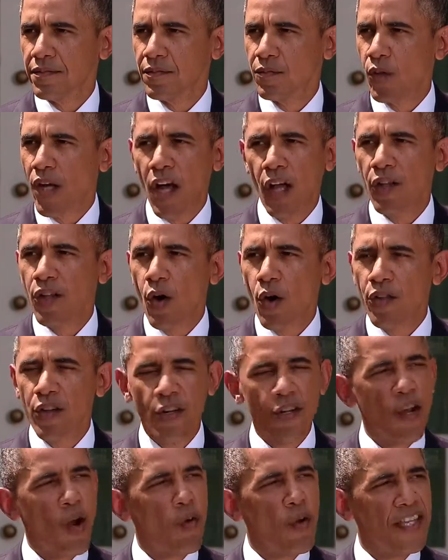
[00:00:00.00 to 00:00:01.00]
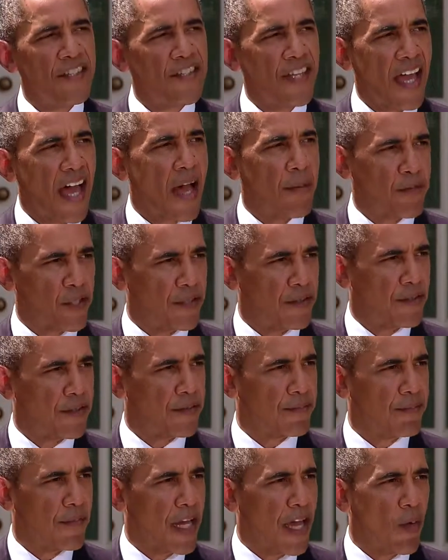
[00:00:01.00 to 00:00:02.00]
We all know there are no easy
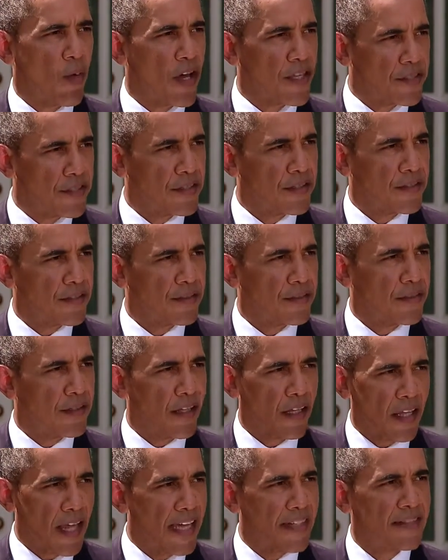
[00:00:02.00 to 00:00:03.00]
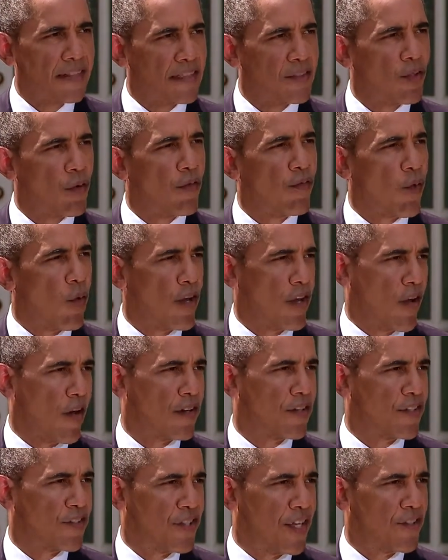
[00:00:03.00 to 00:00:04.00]
options, but I wasn't elected to avoid
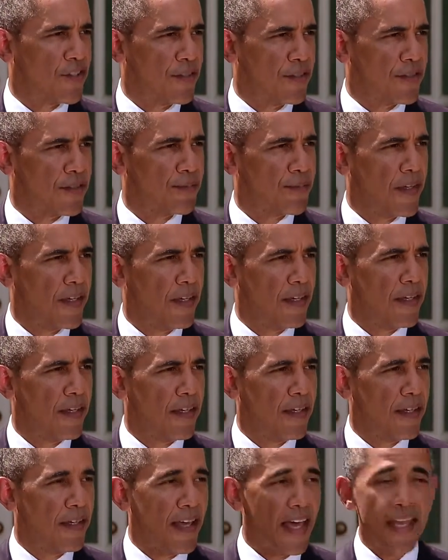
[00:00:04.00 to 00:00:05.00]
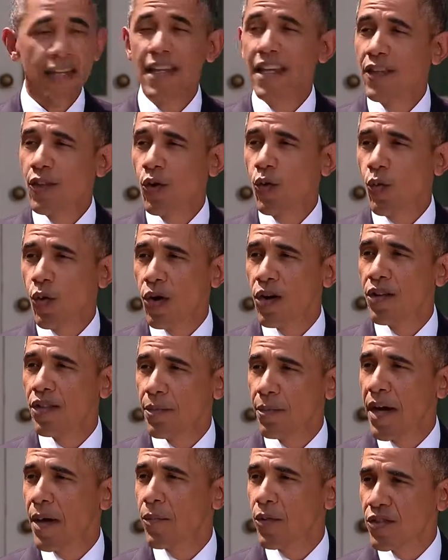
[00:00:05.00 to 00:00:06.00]
hard decisions, and neither were
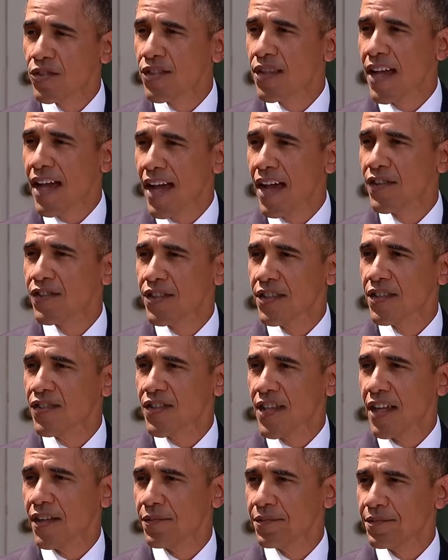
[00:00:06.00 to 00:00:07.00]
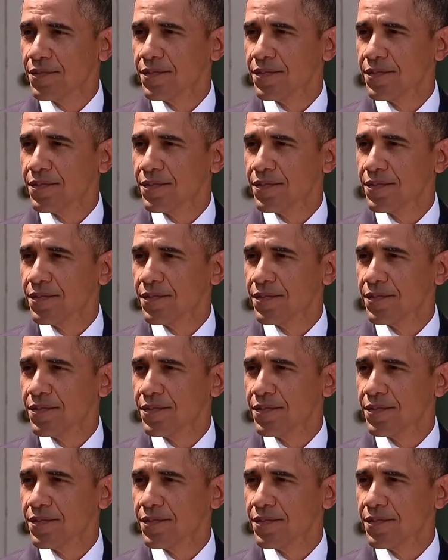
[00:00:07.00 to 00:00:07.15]
the members of the House and the Senate.